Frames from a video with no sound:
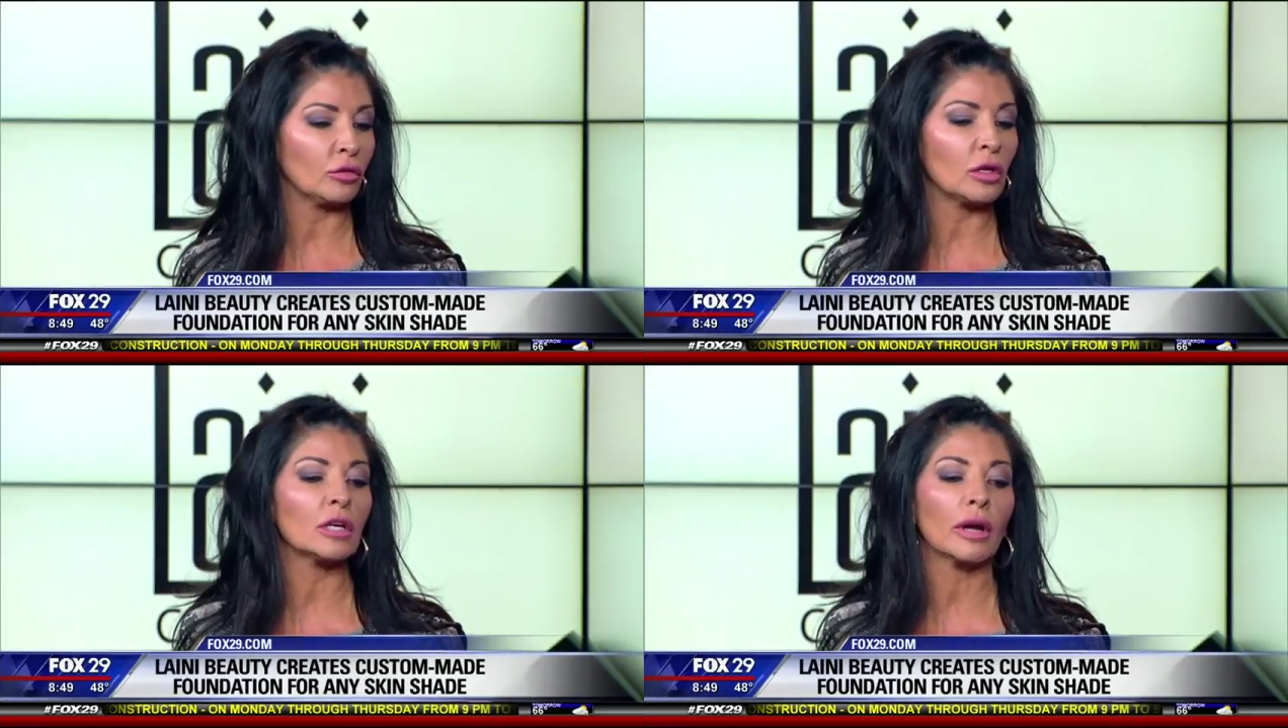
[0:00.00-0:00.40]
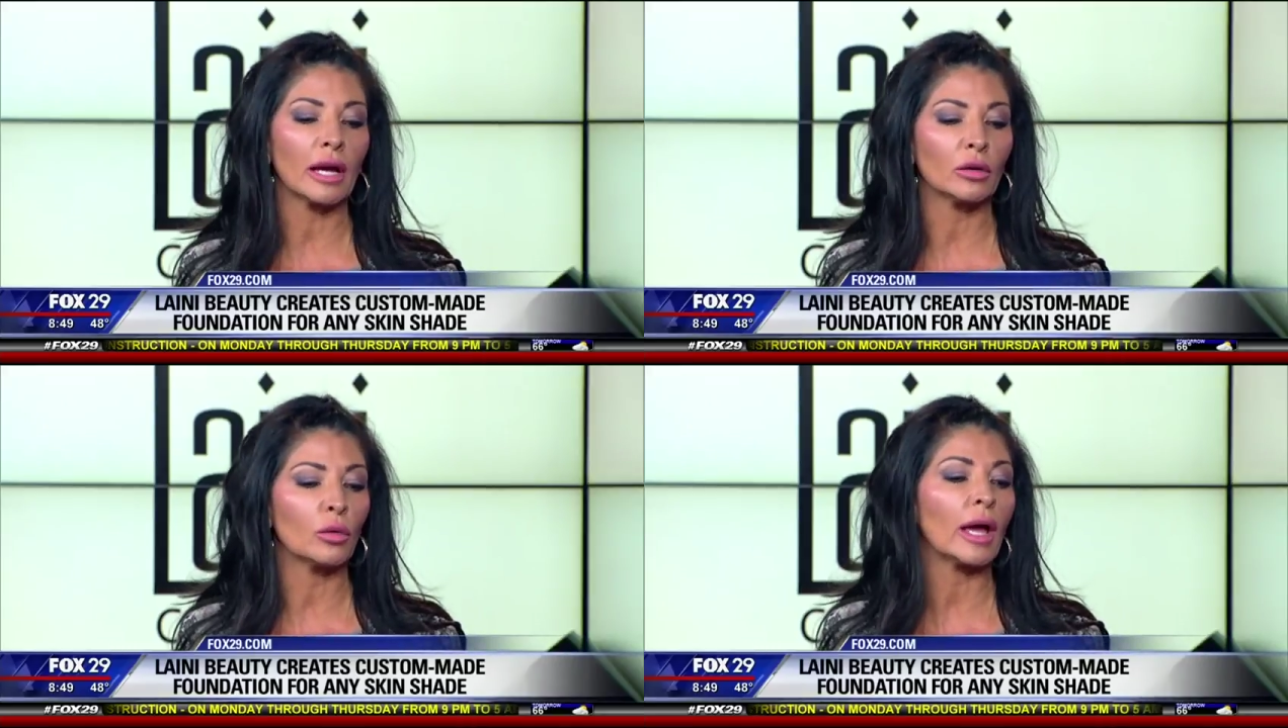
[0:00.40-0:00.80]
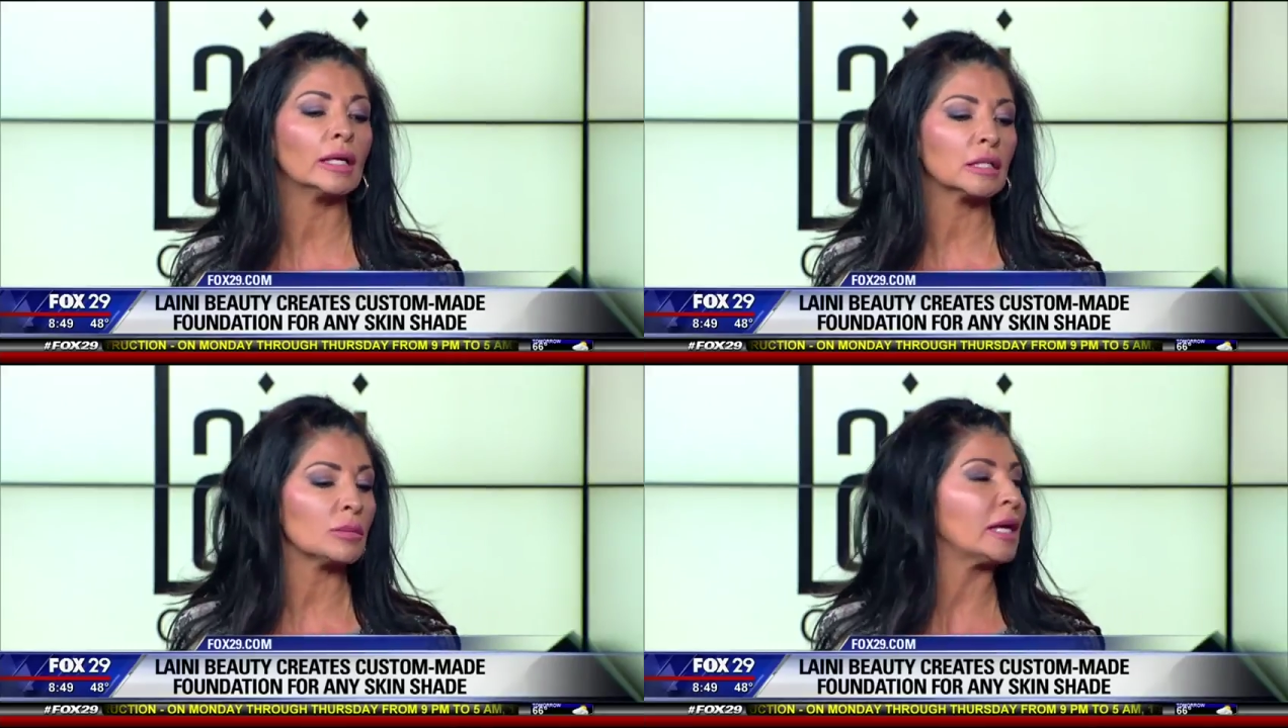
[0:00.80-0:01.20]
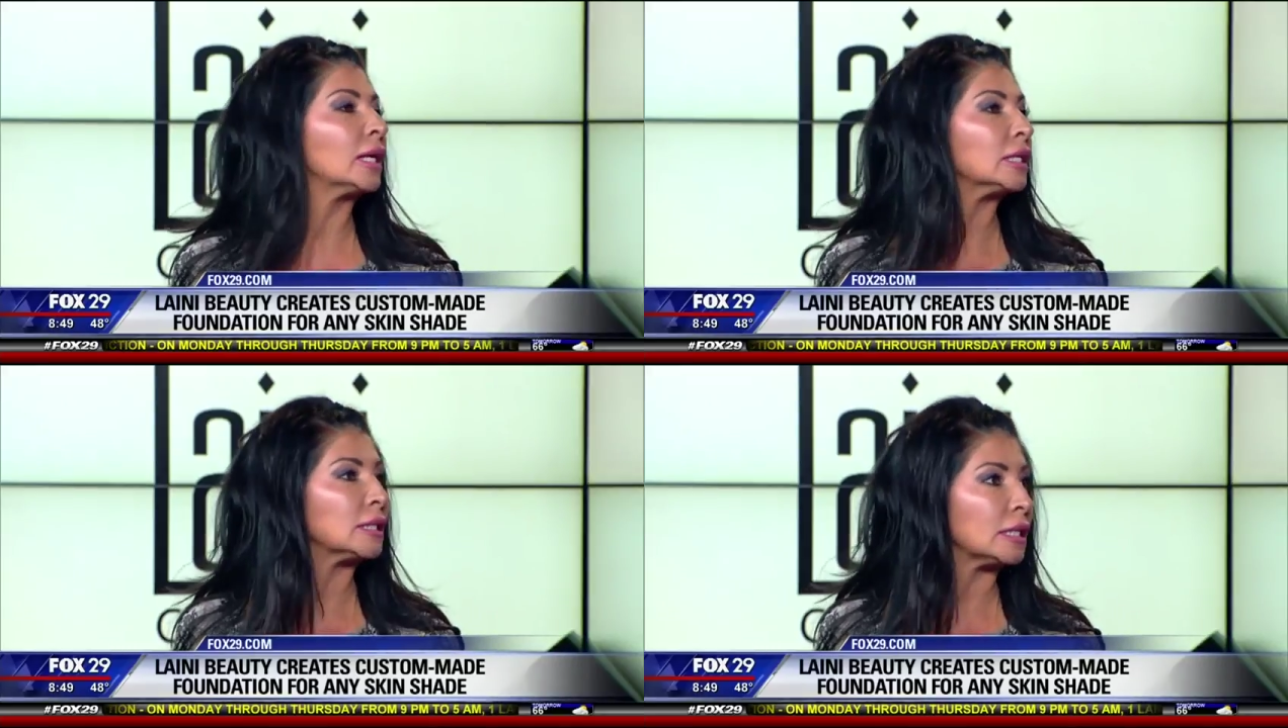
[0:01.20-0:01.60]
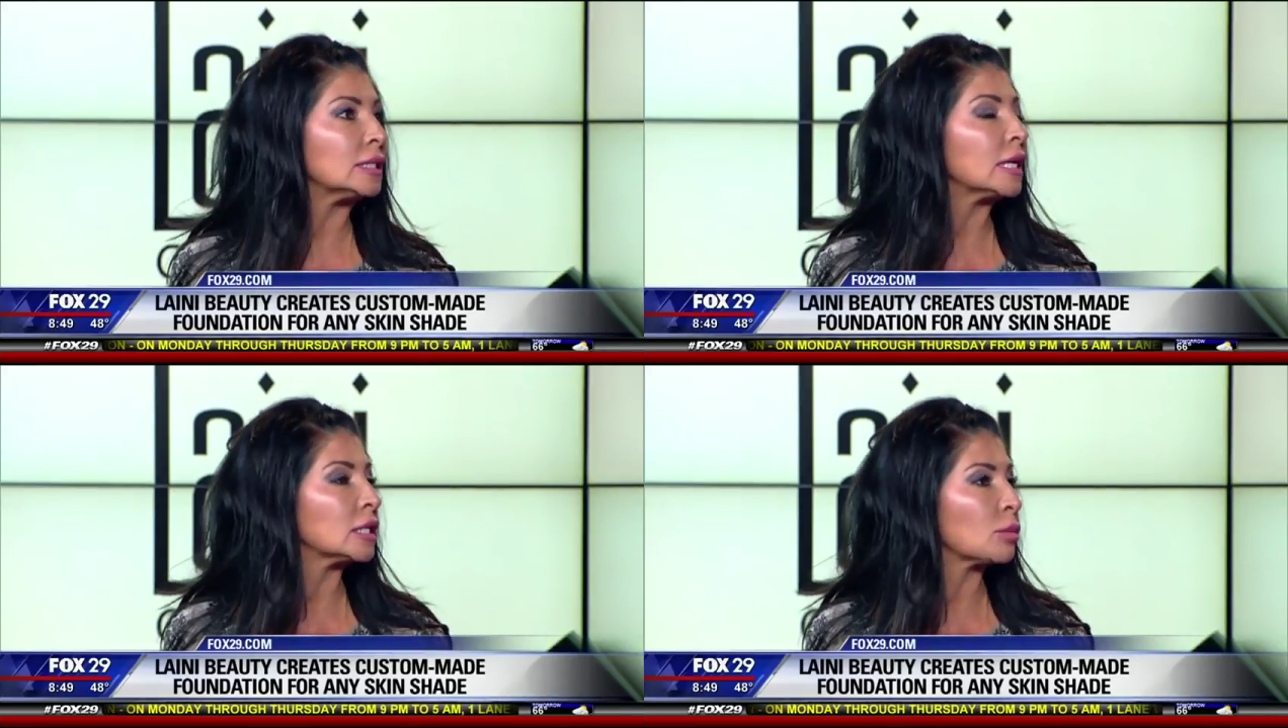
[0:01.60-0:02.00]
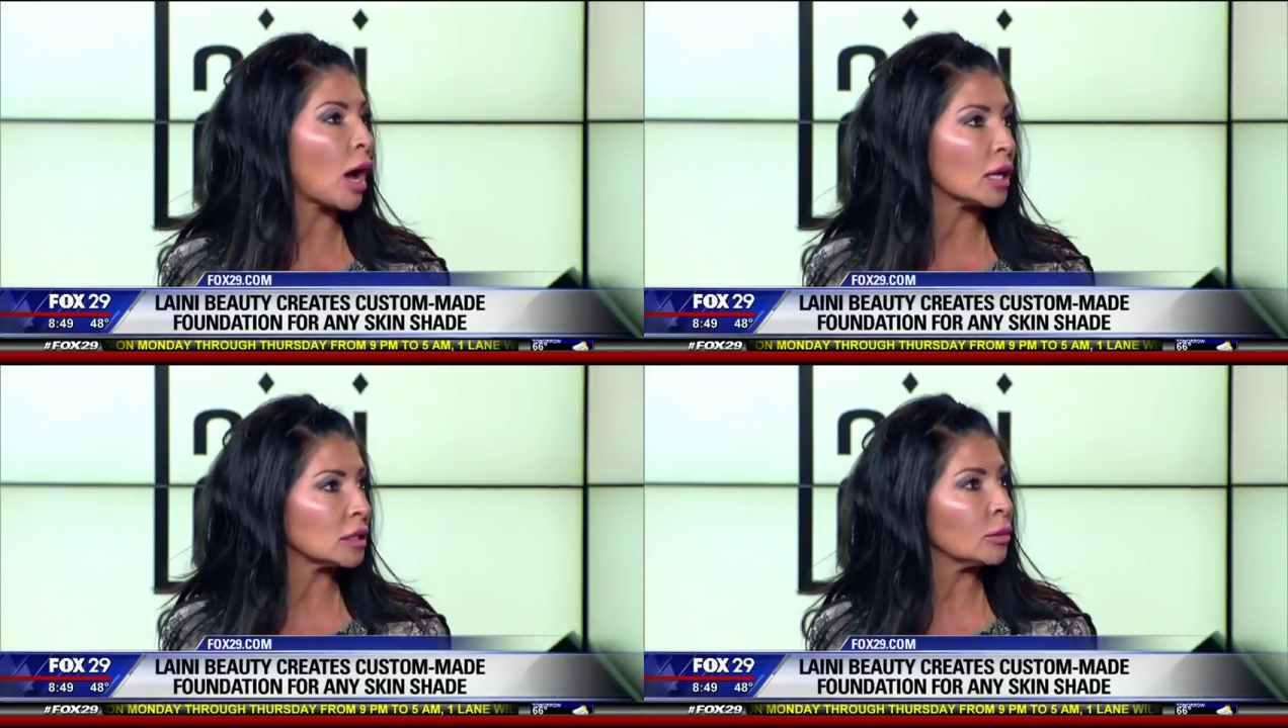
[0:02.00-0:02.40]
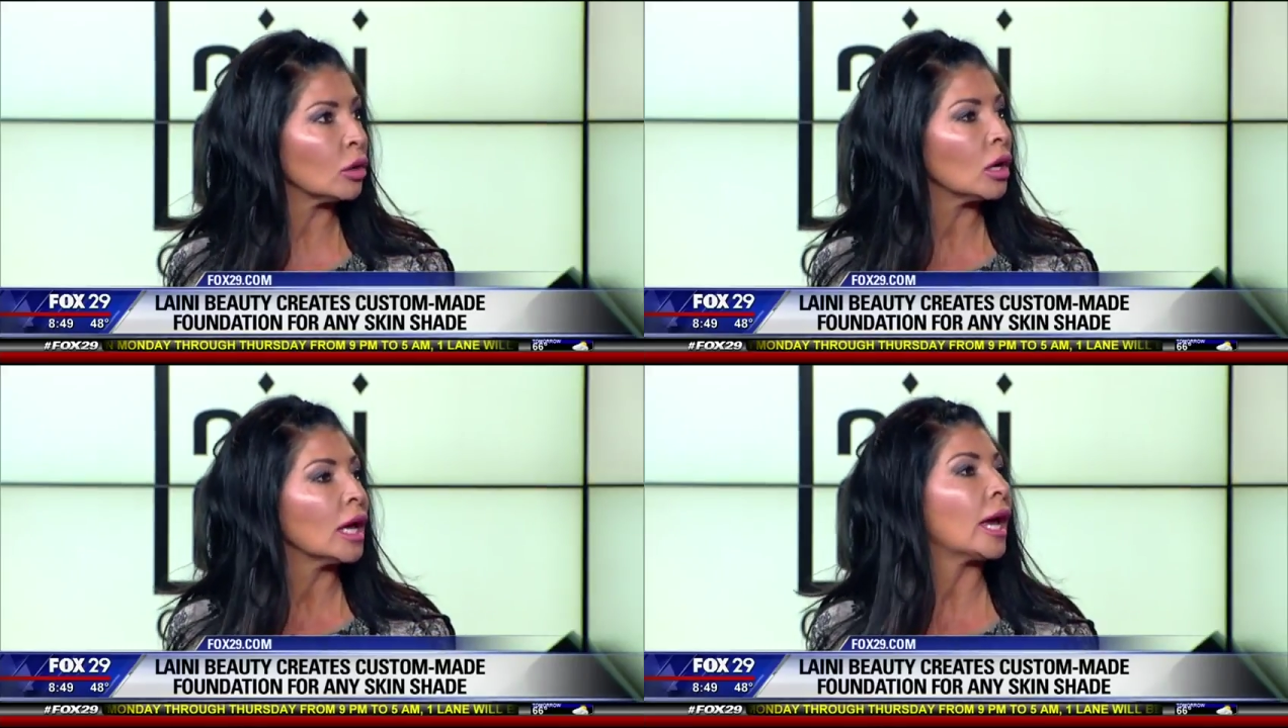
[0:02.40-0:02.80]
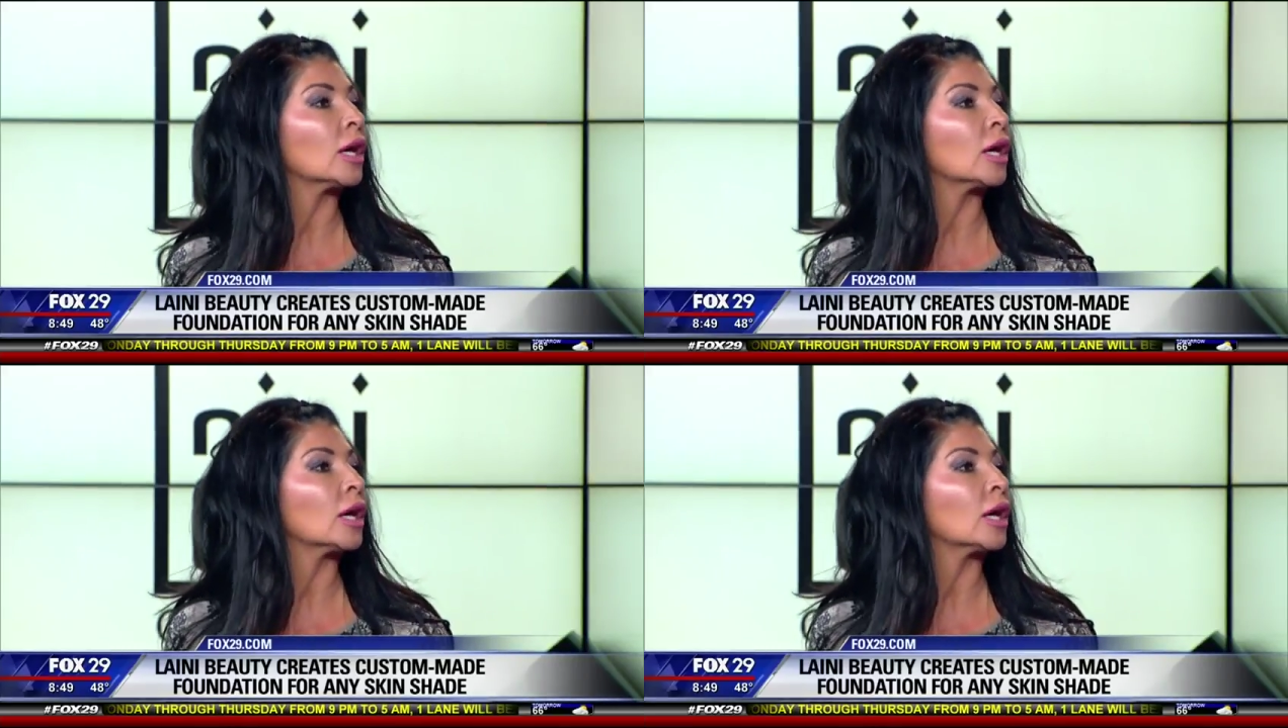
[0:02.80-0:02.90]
figure out a way to make it as easy as possible